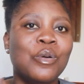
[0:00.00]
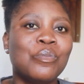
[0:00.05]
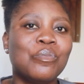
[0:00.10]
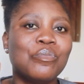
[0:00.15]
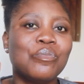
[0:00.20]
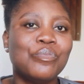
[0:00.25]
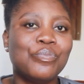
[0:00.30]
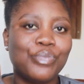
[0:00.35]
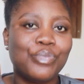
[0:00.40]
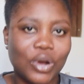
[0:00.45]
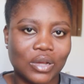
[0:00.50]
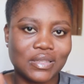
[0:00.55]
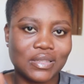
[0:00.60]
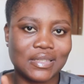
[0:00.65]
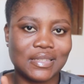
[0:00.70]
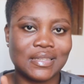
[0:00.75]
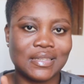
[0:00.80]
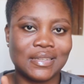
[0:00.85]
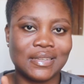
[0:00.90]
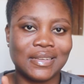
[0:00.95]

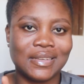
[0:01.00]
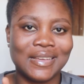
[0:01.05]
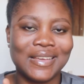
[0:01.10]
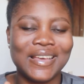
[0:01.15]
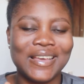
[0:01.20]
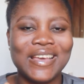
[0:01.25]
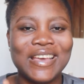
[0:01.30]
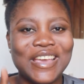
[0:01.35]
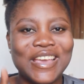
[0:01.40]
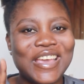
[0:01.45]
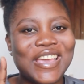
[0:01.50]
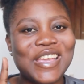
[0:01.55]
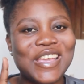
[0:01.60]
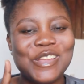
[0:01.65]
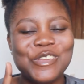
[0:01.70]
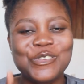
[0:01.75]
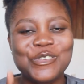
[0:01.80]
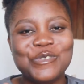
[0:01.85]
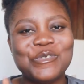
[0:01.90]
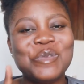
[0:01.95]
But
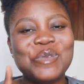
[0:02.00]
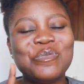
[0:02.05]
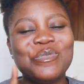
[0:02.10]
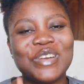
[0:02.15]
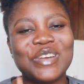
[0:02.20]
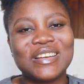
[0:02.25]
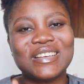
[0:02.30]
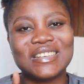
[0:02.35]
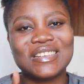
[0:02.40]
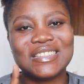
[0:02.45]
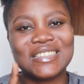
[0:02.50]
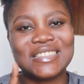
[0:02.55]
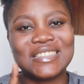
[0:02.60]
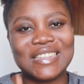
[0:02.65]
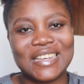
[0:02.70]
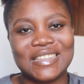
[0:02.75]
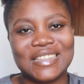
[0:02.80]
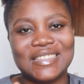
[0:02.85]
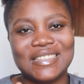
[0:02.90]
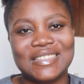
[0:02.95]
in urine pregnancy
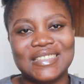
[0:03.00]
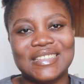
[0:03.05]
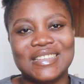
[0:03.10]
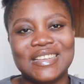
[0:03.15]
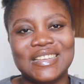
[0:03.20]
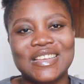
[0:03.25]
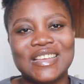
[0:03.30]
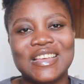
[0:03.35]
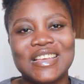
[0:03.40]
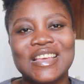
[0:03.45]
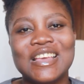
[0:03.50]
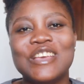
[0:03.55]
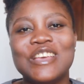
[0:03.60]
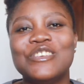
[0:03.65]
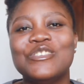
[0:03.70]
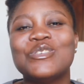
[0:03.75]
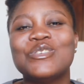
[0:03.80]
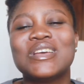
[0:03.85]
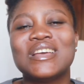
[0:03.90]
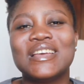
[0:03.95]
test,
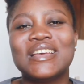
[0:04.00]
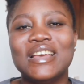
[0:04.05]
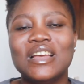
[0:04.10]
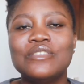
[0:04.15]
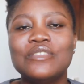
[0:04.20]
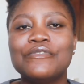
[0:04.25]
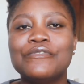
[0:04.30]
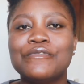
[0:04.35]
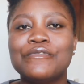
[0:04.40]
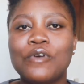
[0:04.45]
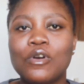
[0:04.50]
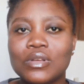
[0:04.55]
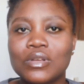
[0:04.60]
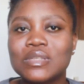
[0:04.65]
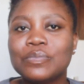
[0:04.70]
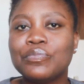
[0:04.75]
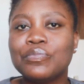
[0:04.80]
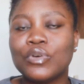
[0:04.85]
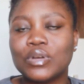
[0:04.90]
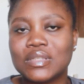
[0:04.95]
you can get
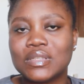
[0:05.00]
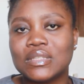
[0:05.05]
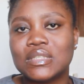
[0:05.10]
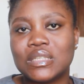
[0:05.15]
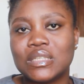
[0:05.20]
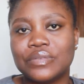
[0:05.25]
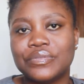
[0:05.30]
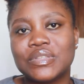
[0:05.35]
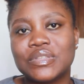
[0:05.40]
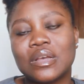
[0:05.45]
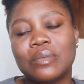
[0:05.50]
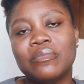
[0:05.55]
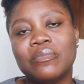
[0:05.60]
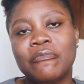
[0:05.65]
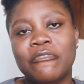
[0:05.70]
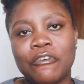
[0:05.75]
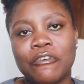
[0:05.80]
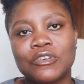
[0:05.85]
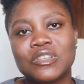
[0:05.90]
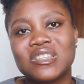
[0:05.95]
false positives and
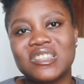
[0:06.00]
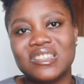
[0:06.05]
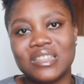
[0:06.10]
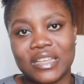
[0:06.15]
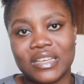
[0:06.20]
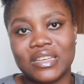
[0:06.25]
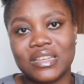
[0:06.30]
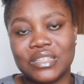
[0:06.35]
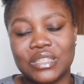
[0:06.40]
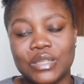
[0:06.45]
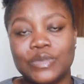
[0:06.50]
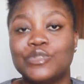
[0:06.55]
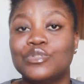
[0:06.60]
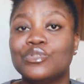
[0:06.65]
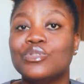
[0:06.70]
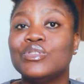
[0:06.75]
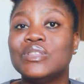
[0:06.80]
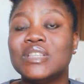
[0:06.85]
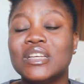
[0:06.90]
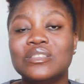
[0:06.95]
false negatives.
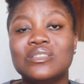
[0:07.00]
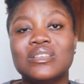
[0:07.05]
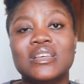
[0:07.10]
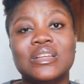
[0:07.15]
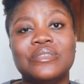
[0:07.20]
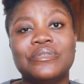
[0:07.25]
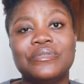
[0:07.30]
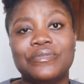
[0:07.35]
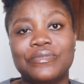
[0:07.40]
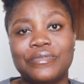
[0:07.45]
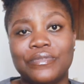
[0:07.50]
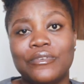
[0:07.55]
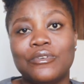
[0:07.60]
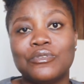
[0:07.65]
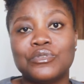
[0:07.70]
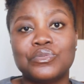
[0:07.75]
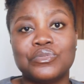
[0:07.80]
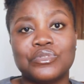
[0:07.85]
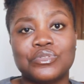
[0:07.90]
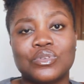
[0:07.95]
You tend to get
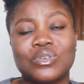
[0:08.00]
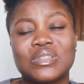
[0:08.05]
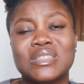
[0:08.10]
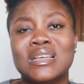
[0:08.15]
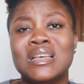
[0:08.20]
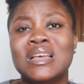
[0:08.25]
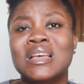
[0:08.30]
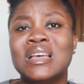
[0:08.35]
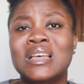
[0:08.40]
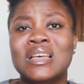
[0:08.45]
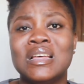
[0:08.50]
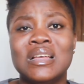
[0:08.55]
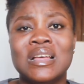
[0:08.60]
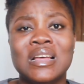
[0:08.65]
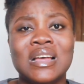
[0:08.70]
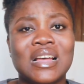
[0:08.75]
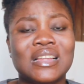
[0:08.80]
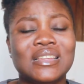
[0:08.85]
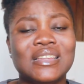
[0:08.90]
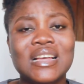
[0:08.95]
false results.
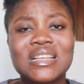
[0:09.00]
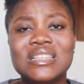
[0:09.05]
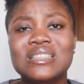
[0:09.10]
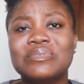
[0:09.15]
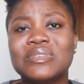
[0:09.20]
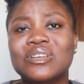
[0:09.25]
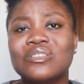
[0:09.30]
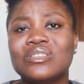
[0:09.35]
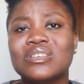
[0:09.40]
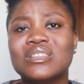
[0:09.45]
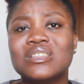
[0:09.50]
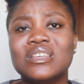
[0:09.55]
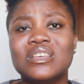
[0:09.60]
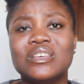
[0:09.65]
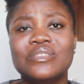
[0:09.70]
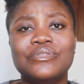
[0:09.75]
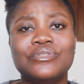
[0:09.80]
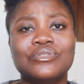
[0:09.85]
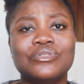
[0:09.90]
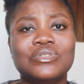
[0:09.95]
And that's because
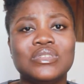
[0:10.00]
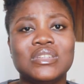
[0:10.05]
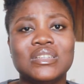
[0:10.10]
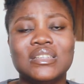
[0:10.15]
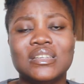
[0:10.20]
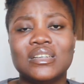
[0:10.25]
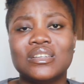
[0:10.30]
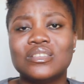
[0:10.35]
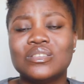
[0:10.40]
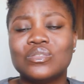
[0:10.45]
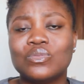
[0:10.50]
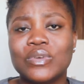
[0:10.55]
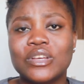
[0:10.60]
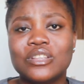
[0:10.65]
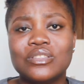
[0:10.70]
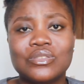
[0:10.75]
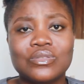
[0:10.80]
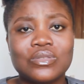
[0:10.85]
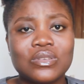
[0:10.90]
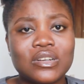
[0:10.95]
if you do the test way
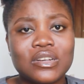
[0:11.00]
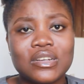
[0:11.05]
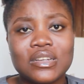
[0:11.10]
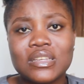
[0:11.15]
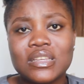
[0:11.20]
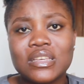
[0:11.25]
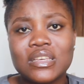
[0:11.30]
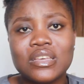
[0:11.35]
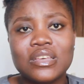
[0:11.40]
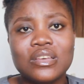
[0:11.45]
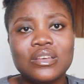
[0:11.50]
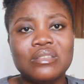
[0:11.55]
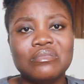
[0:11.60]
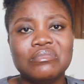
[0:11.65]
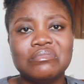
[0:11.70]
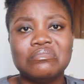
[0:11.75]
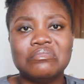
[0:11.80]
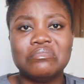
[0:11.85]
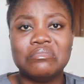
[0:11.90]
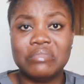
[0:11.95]
too early,
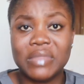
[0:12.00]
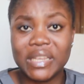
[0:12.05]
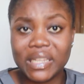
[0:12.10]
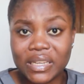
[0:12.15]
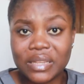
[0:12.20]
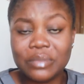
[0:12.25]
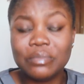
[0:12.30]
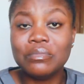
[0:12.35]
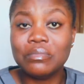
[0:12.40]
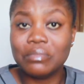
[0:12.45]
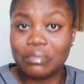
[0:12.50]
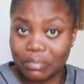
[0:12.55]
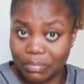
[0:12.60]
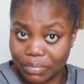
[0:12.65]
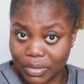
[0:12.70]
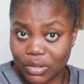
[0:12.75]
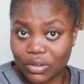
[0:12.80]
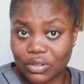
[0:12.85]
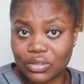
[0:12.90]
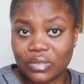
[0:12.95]
mainly
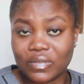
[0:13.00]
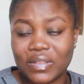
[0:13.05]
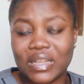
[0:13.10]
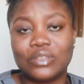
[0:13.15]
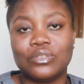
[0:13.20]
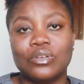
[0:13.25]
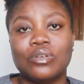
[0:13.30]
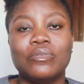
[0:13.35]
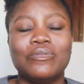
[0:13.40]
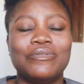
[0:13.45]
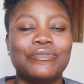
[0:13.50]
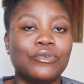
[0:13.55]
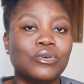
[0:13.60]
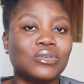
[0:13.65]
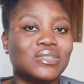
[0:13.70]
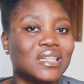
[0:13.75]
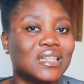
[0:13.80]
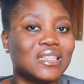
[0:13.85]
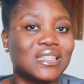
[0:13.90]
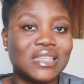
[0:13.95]
because of that, or
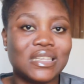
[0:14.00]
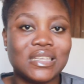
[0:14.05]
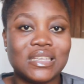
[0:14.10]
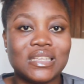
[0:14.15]
faulty